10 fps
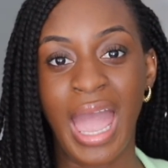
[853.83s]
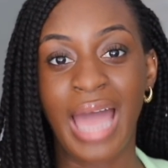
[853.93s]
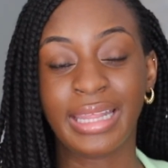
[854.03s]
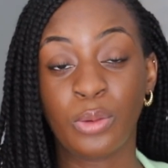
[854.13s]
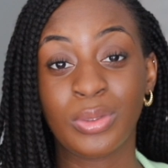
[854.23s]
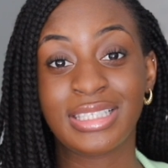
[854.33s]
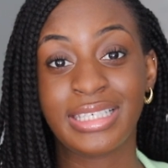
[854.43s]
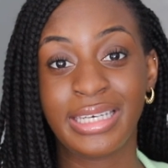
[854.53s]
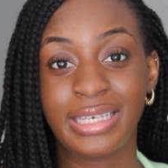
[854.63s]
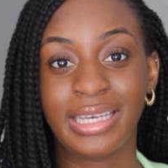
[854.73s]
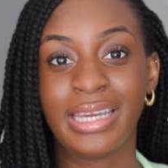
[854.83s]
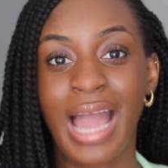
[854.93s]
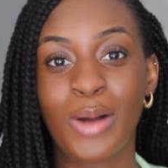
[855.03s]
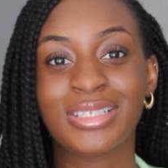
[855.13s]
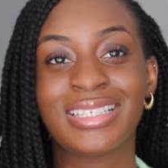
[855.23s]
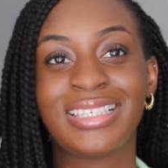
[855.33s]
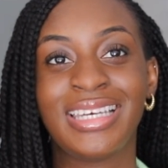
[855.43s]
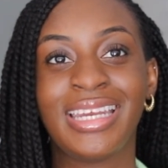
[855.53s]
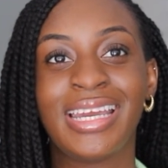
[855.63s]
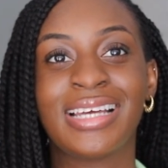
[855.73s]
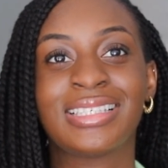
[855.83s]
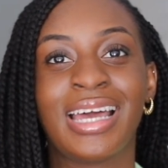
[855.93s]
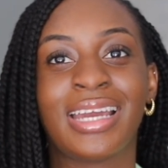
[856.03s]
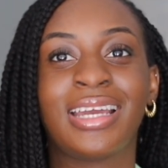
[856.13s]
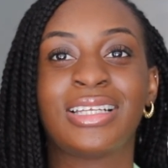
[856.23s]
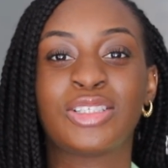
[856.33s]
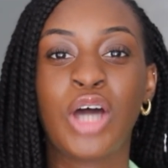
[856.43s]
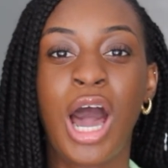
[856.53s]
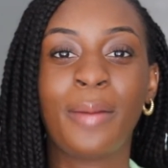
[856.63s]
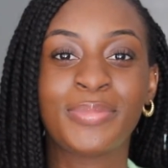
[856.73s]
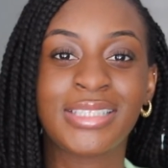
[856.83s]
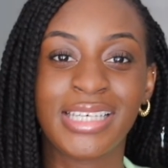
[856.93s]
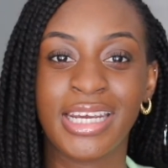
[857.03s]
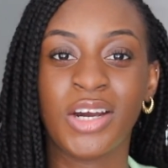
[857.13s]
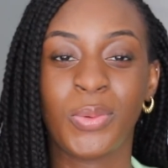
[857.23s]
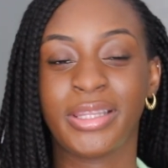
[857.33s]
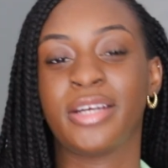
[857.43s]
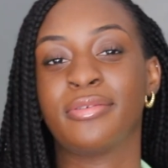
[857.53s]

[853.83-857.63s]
And then with TD, I would say TD is like top tier with their